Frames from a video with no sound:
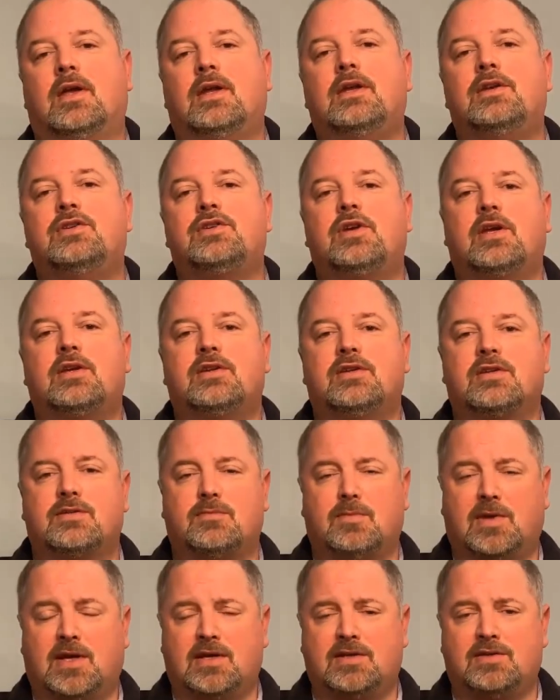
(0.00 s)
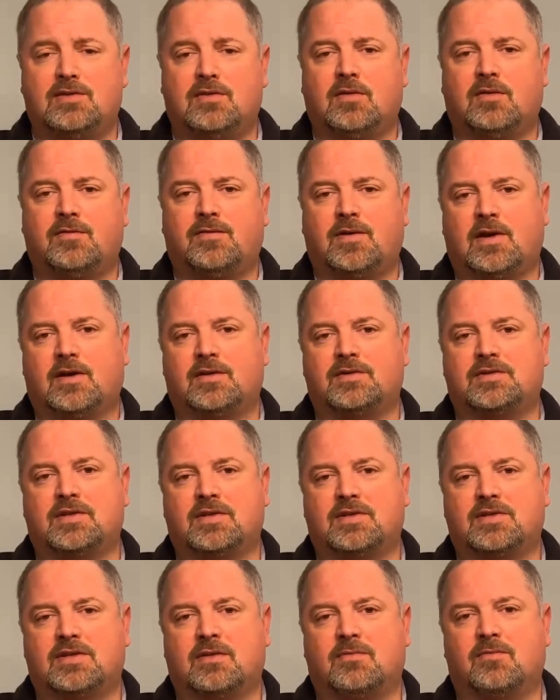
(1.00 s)
Any changes made to a fire
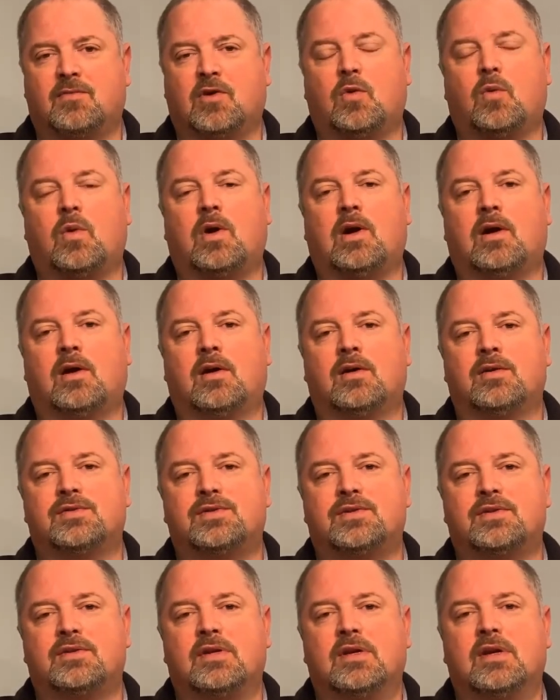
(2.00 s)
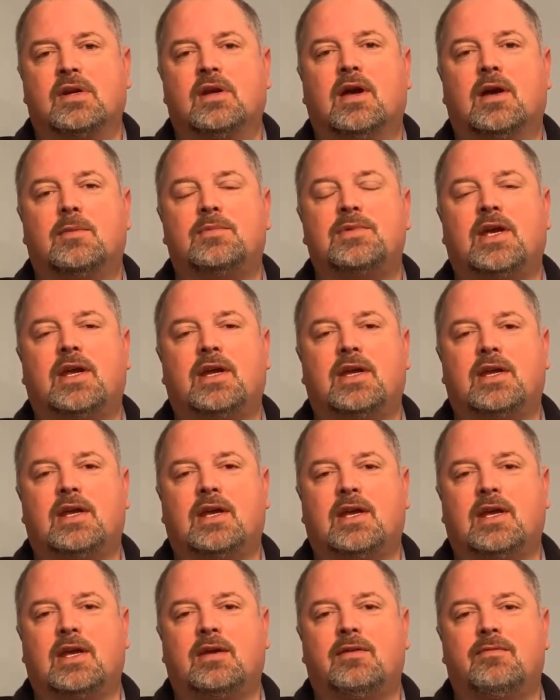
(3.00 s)
system requires obtaining
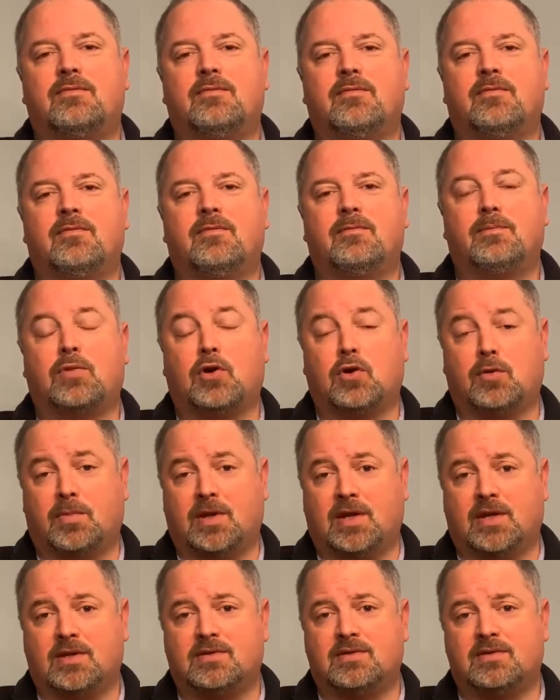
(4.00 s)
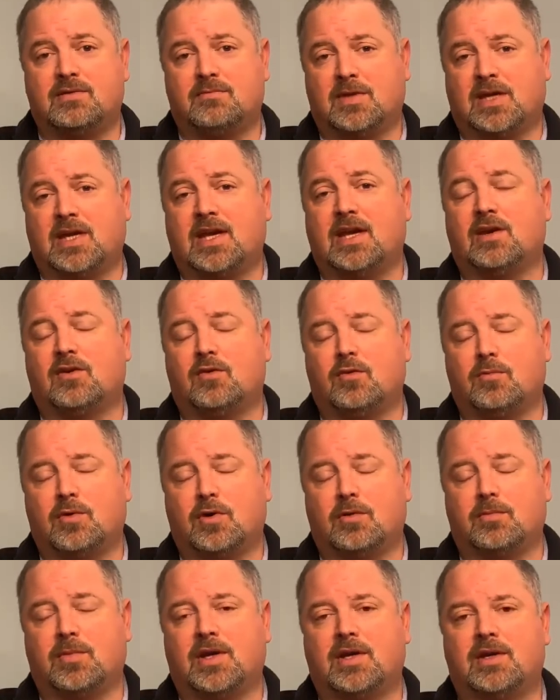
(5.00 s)
a permit, mechanical
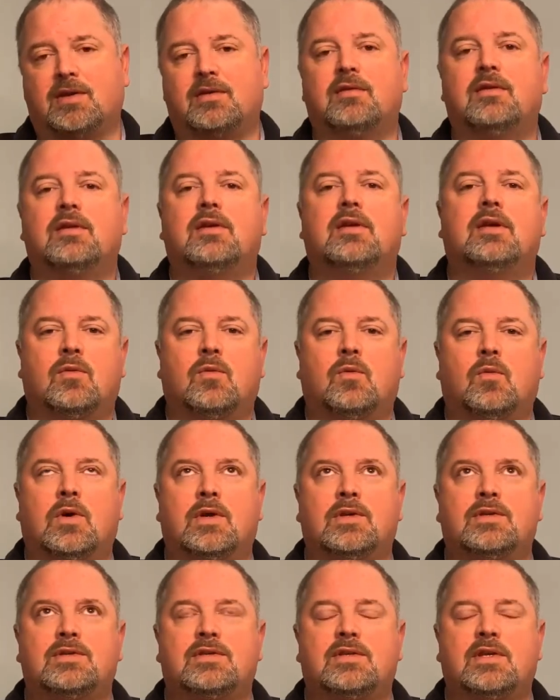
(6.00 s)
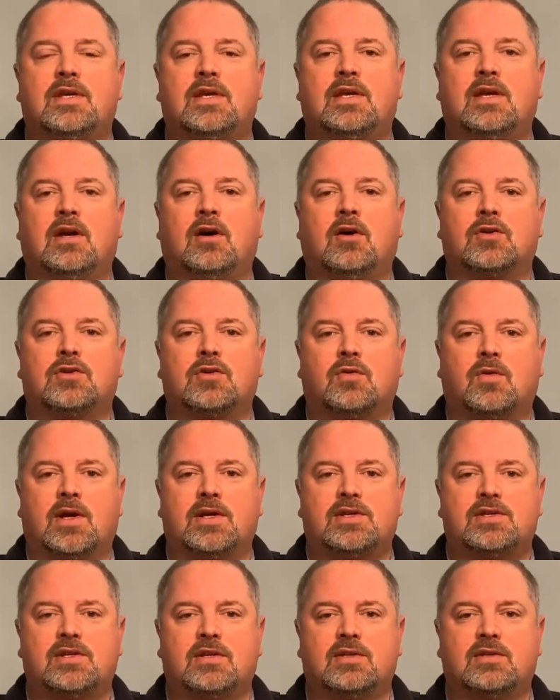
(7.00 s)
permit. Once the
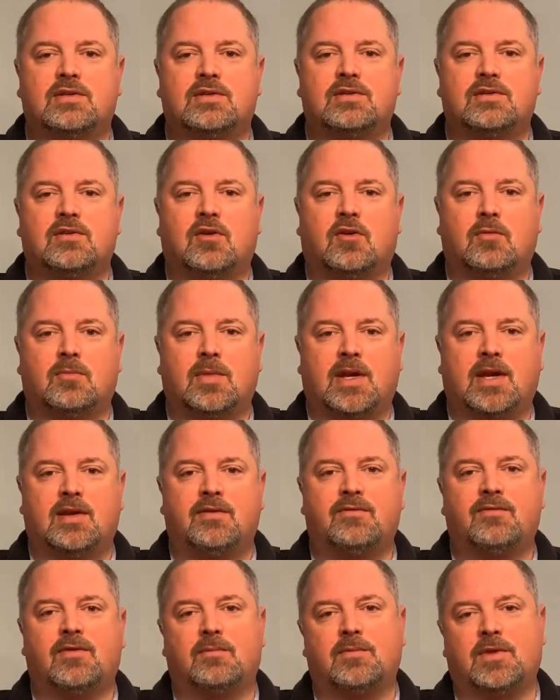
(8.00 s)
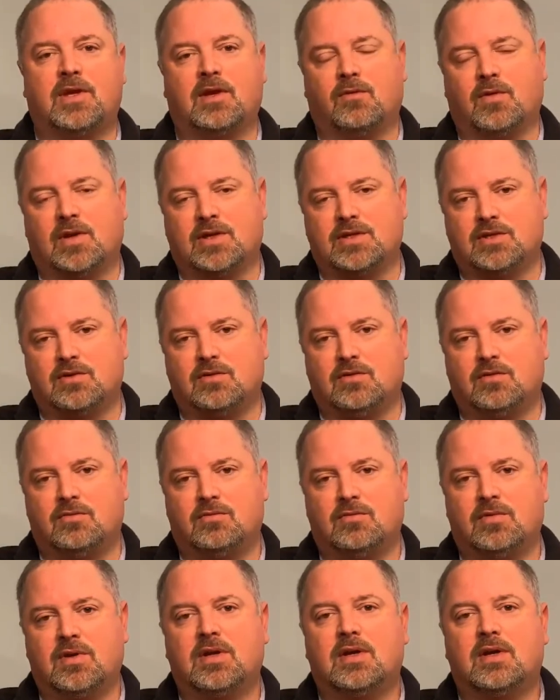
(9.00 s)
alterations are made from the
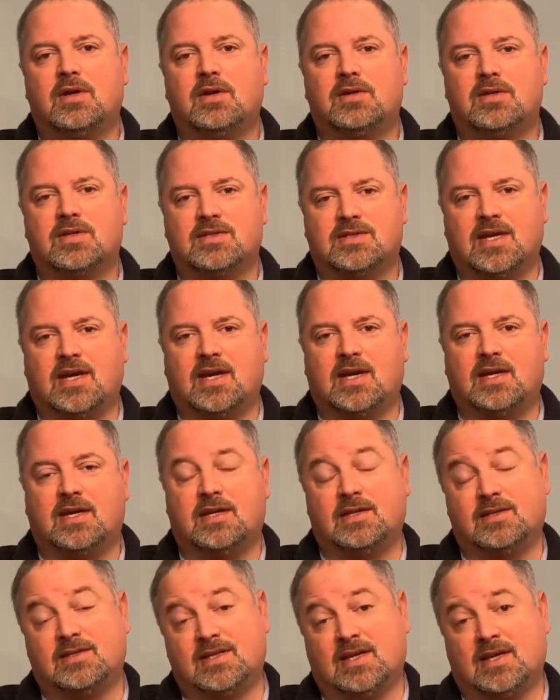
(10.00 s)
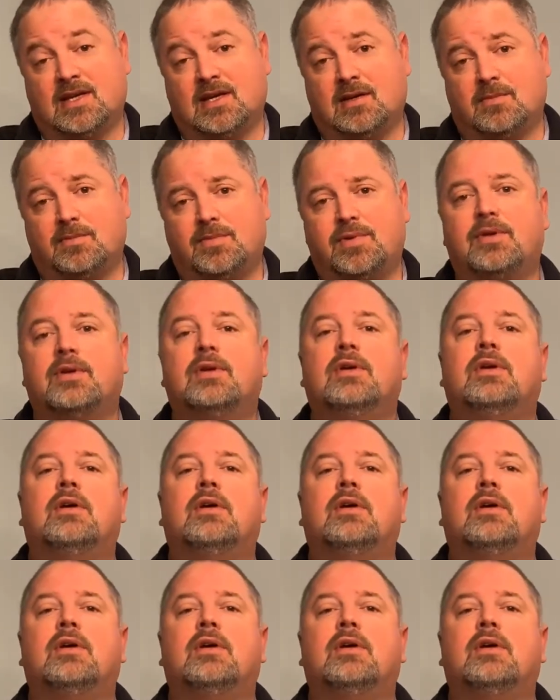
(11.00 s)
original design and setup,